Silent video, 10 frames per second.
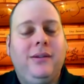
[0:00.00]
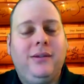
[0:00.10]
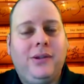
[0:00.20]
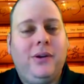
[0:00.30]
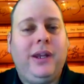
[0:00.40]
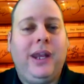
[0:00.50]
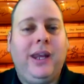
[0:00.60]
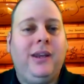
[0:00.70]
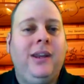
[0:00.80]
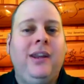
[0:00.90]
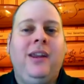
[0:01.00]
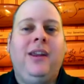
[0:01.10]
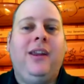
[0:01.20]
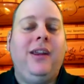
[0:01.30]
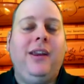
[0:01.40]
So again,
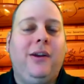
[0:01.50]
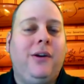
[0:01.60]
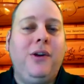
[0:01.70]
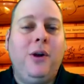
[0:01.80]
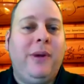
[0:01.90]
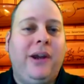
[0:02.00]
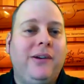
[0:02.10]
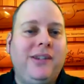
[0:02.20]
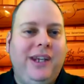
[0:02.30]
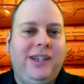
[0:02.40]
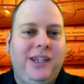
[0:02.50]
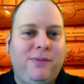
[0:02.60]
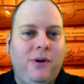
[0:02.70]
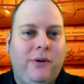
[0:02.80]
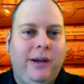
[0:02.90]
and there are no bears to eat these
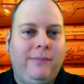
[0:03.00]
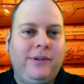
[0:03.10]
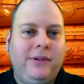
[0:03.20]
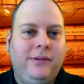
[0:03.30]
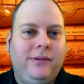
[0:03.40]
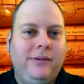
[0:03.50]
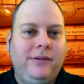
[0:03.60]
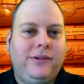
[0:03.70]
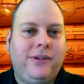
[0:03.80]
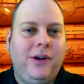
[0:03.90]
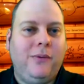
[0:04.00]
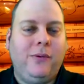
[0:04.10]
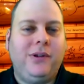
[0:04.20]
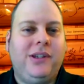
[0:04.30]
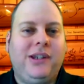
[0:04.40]
programs. So
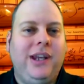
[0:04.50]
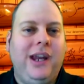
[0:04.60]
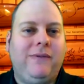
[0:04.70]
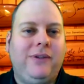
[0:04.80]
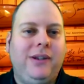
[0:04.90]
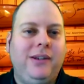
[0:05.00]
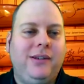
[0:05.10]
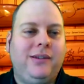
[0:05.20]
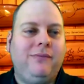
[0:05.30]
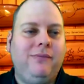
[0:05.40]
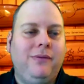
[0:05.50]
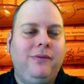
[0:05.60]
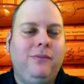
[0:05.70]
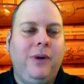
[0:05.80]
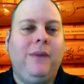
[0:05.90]
we're just going to have to just
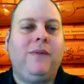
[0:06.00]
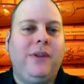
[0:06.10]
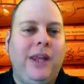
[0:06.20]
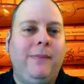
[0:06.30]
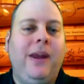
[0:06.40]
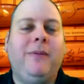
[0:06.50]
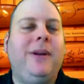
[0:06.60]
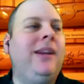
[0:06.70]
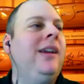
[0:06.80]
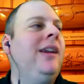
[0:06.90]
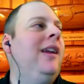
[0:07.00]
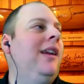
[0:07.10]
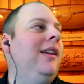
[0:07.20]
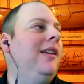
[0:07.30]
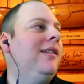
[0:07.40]
wait for them. Everybody,
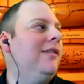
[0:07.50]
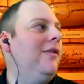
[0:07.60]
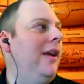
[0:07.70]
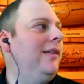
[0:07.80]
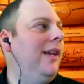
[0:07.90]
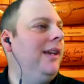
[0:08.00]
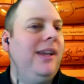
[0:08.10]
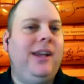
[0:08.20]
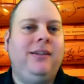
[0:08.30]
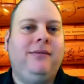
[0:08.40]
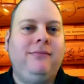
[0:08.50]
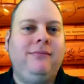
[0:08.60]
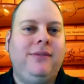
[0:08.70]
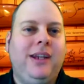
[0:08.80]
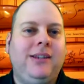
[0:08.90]
let's just go ahead and take
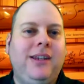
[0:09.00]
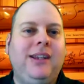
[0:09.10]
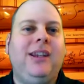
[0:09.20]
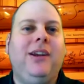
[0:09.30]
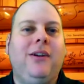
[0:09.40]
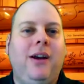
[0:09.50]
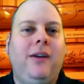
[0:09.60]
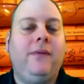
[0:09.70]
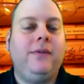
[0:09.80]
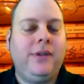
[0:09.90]
the year off.